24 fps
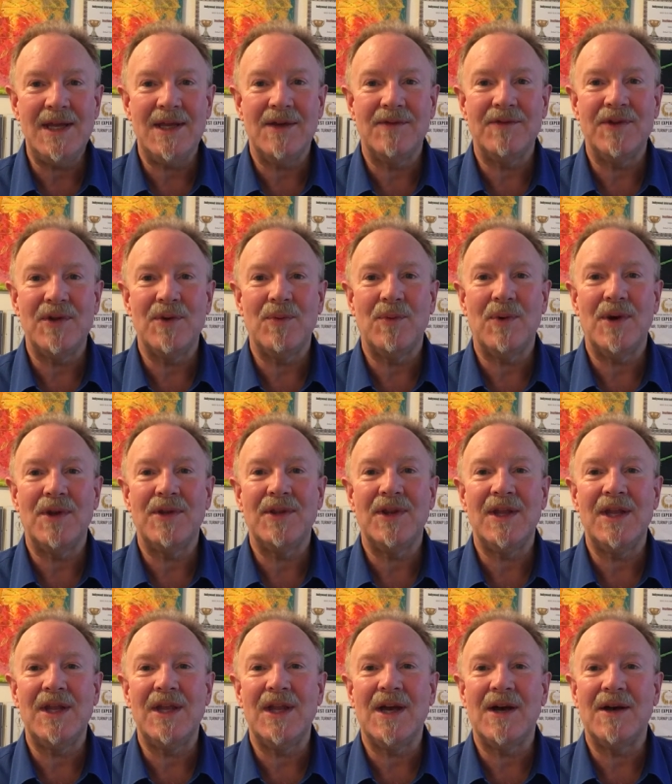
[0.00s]
If you want
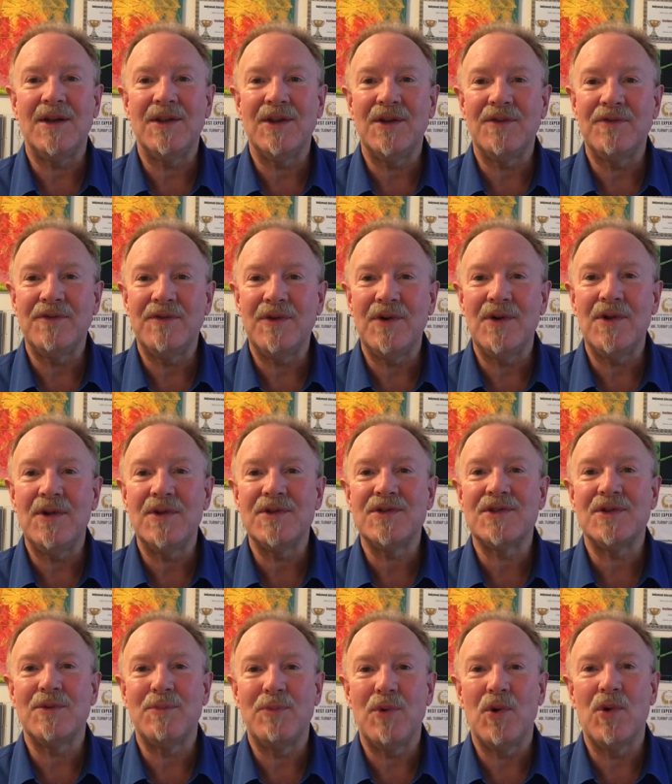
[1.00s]
the full
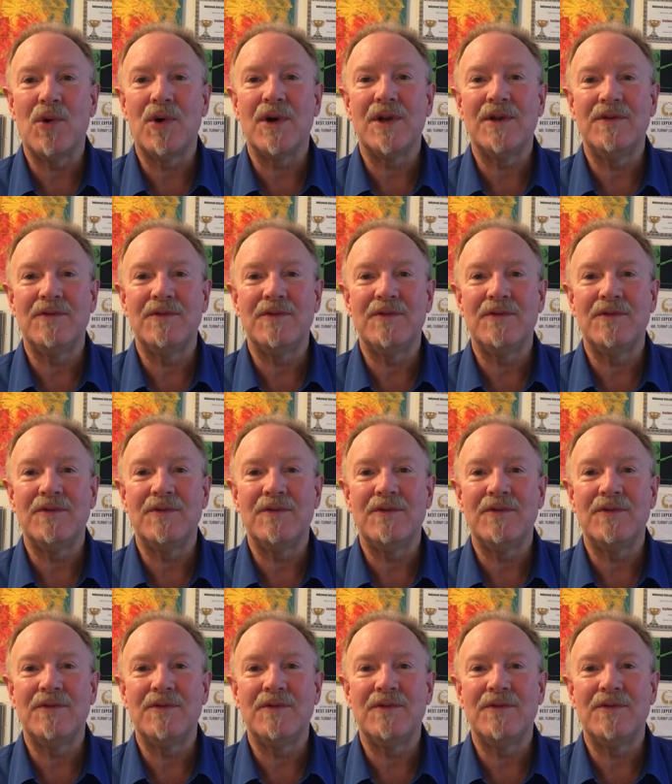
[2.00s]
supported